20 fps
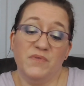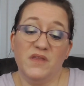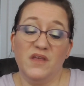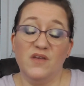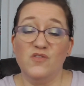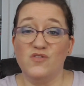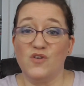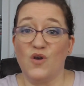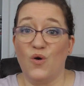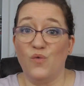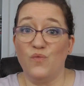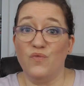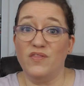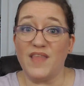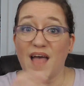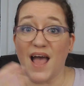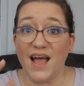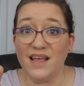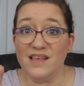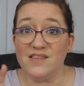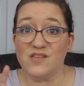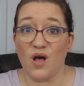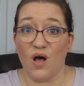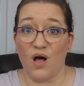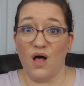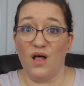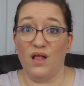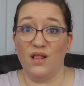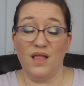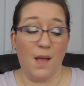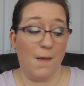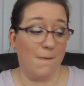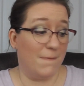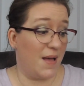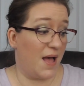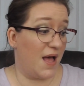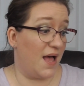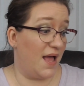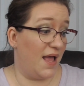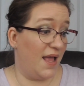So that is all
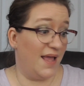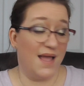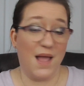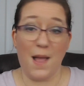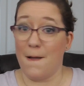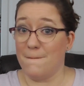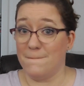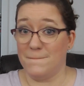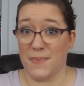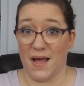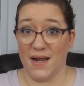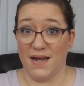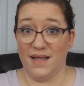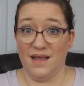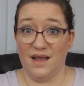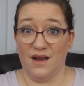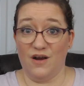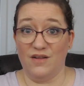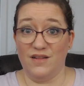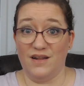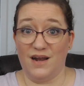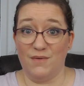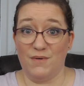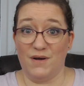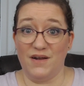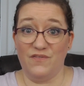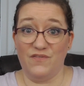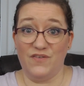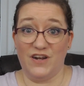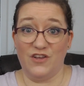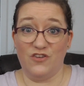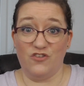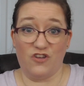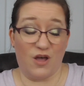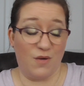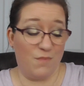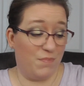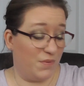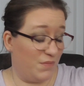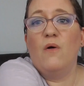my body care that I want to finish
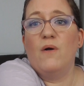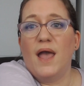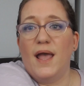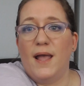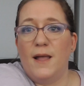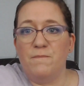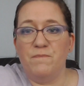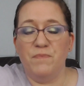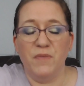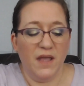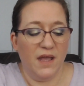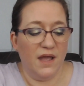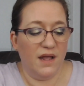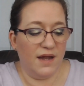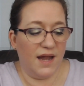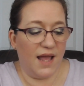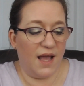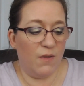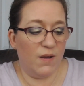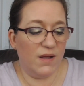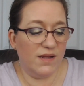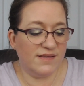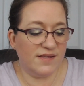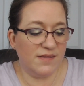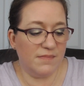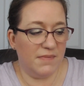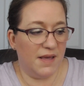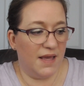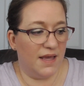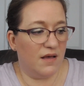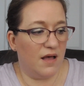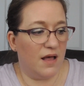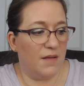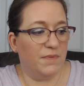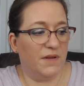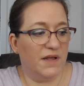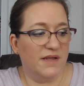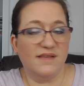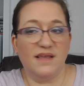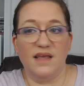up. Okay, now on to
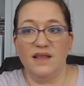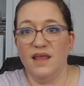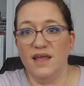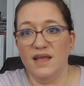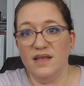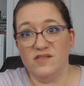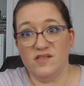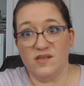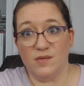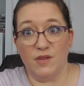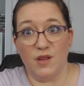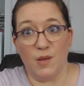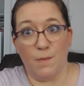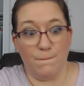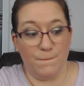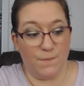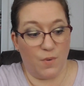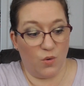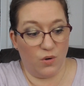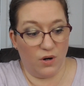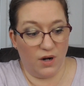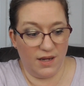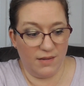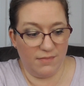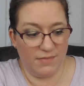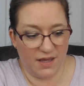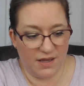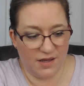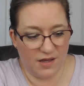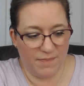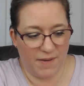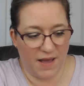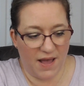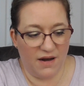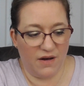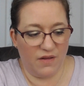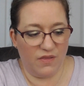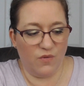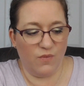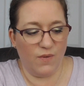makeup. Let's get like some of the boring makeup
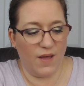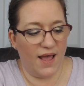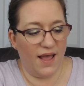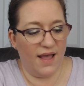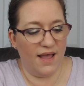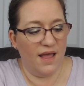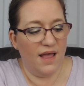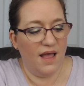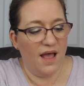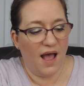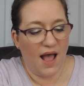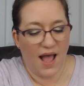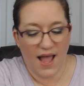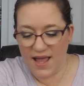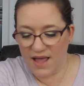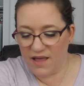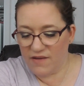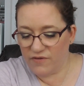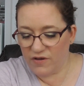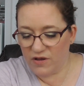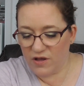out of the way. I have a